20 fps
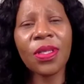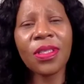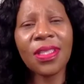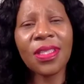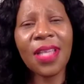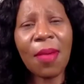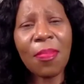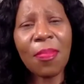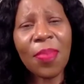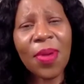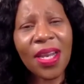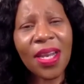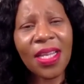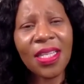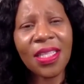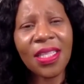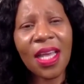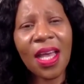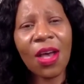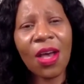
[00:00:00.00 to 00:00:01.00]
Some
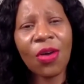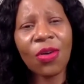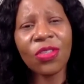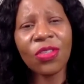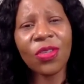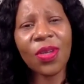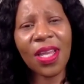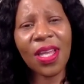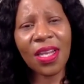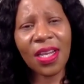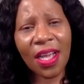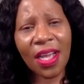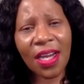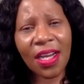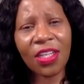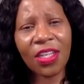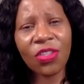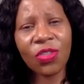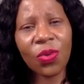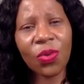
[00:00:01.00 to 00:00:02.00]
parents are also
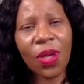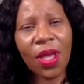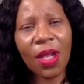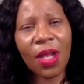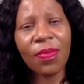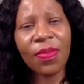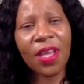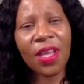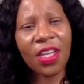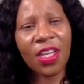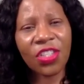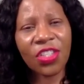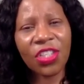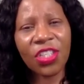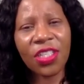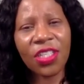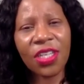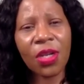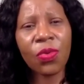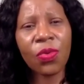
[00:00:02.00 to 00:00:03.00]
encouraged to help their
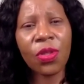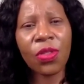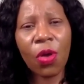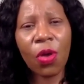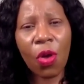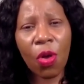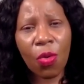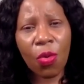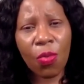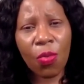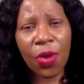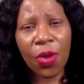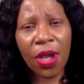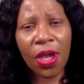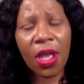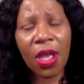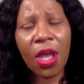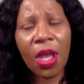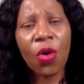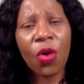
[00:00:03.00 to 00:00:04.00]
children with
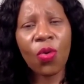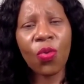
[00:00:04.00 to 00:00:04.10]
homework.